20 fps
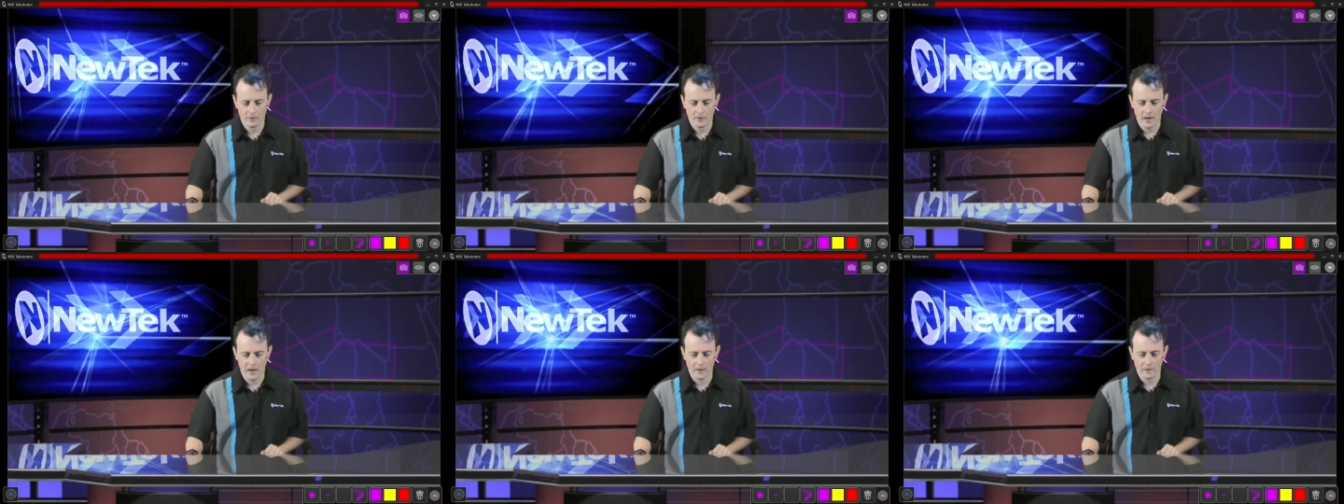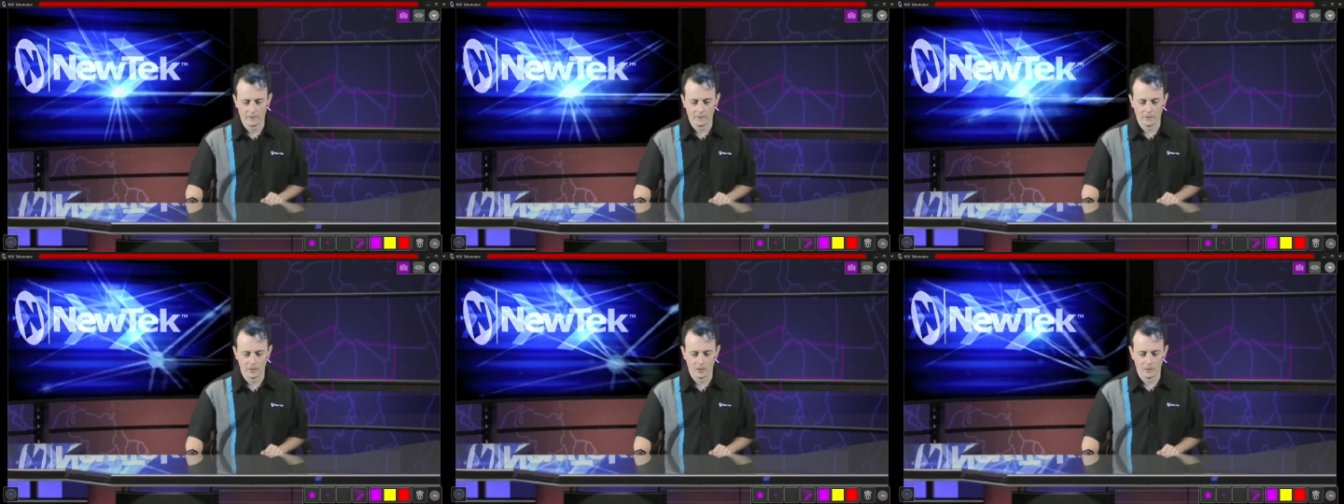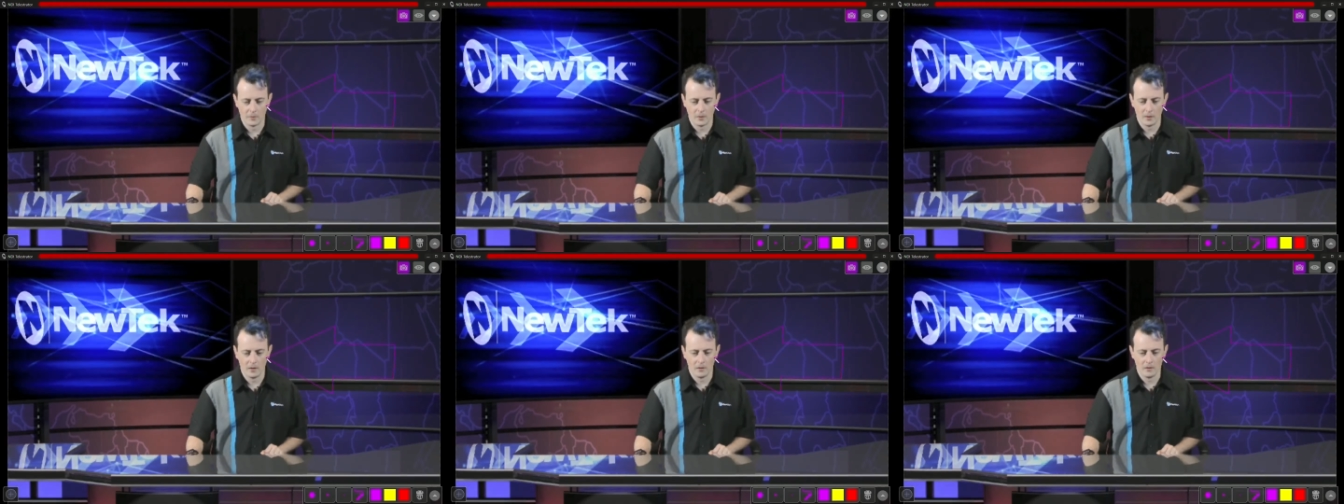that is going to
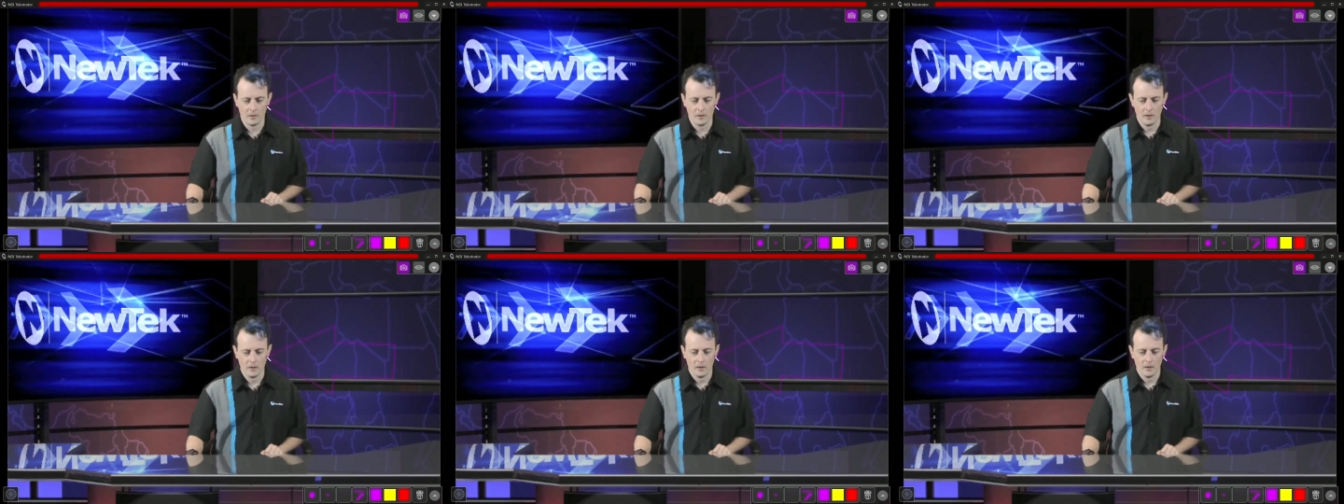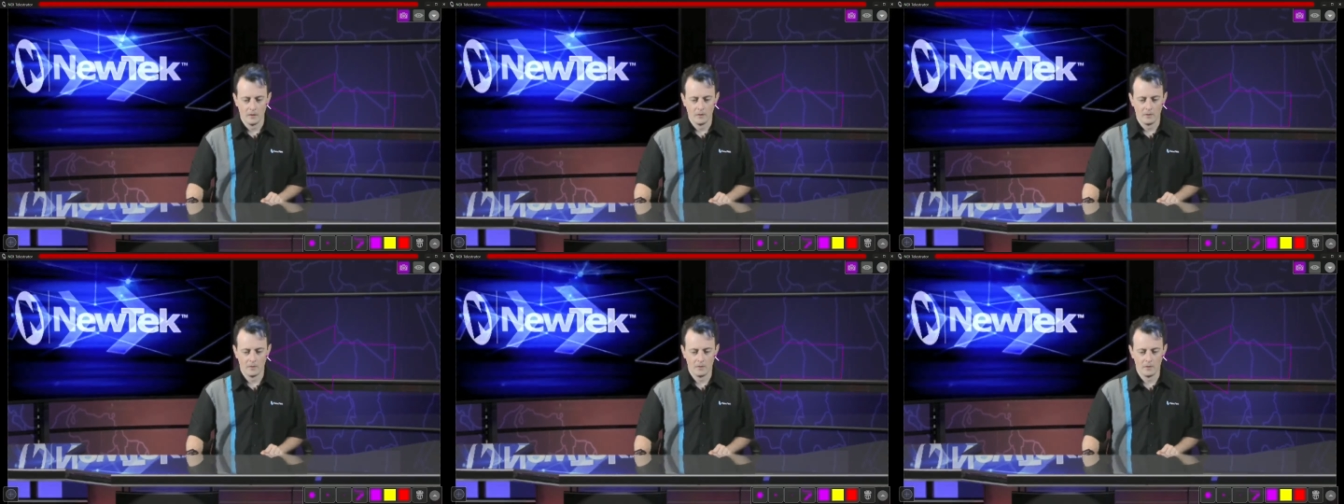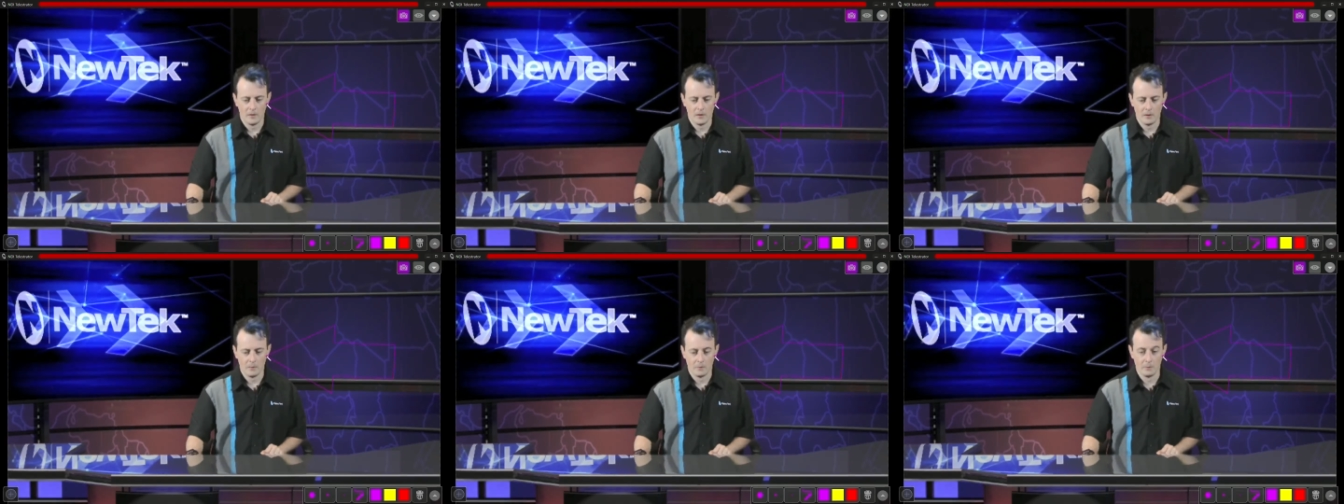be
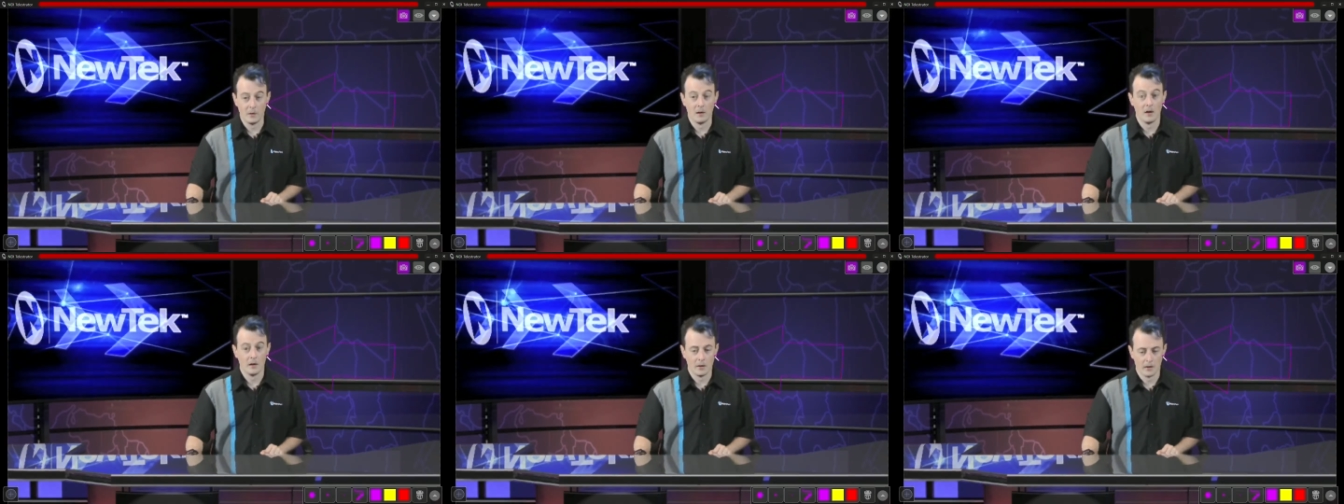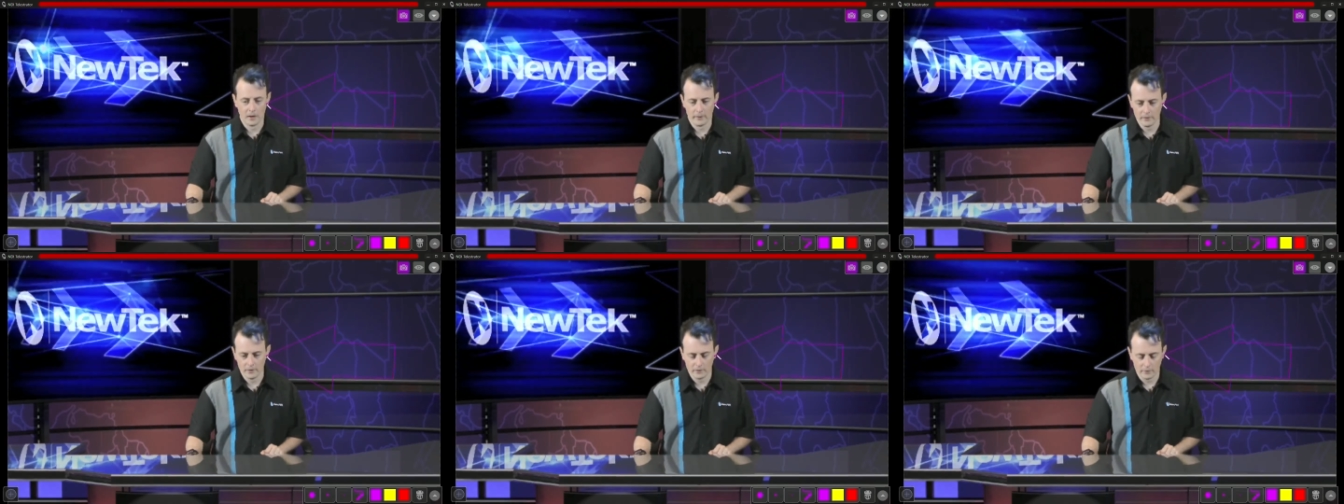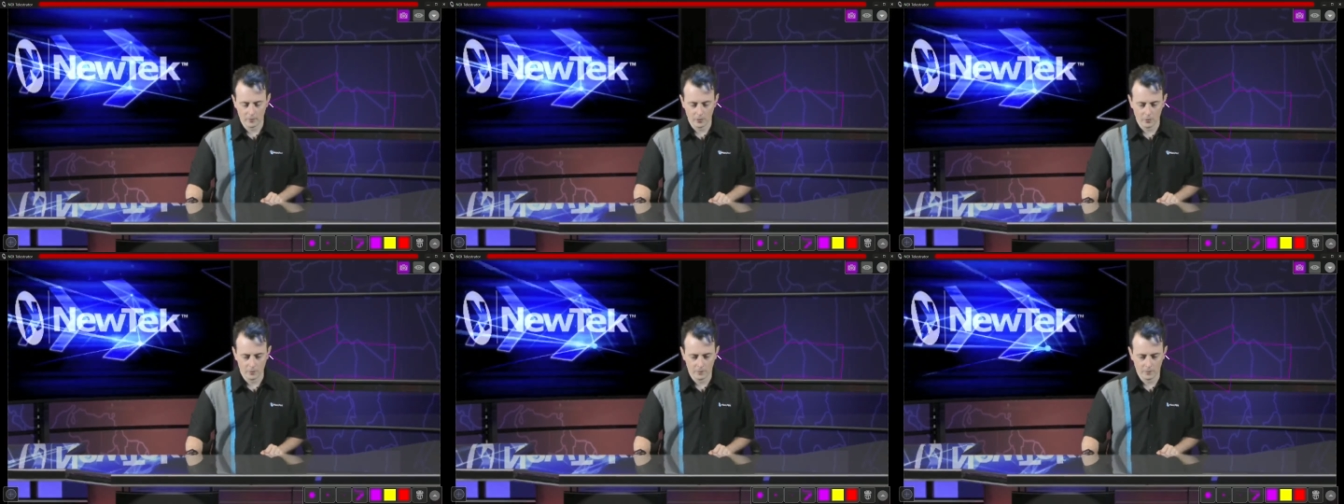the beginning of it.
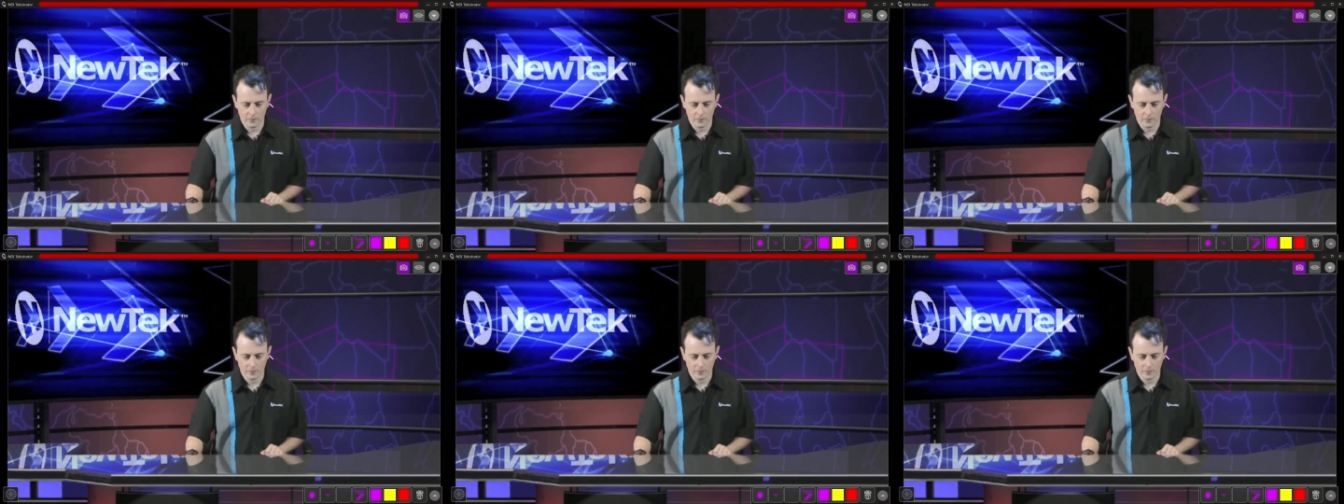So,